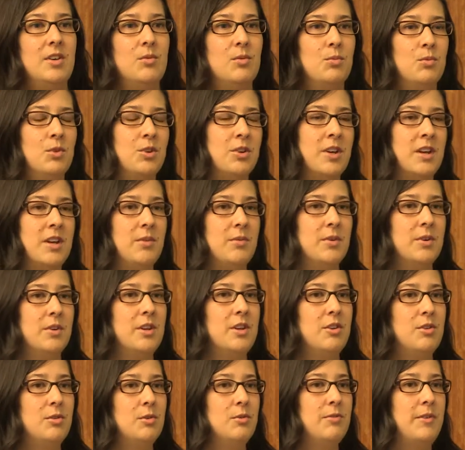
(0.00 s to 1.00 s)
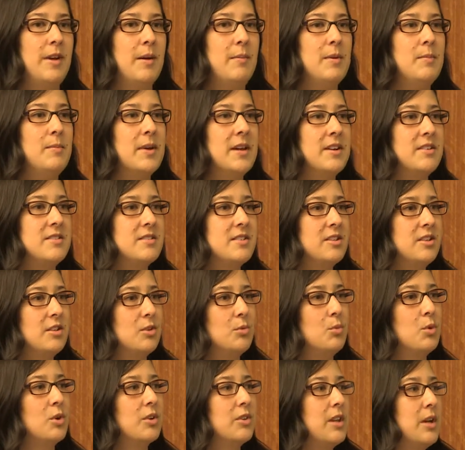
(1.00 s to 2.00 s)
looking really through family medicine and the
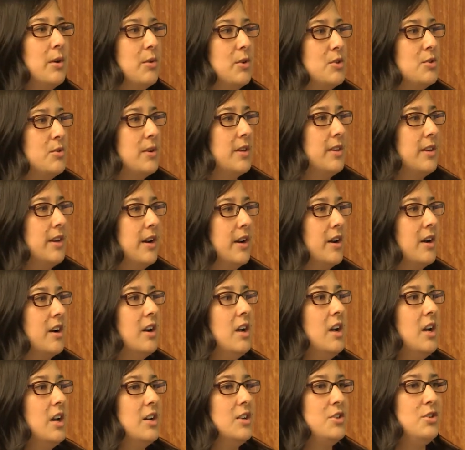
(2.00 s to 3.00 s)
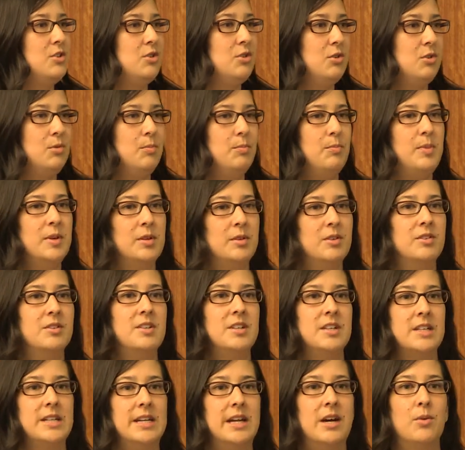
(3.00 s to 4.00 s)
work they were doing there to build
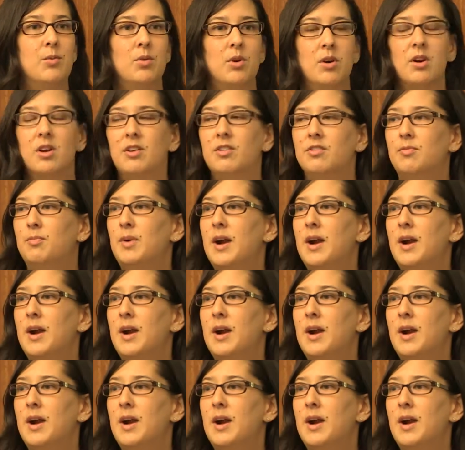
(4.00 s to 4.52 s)
a network of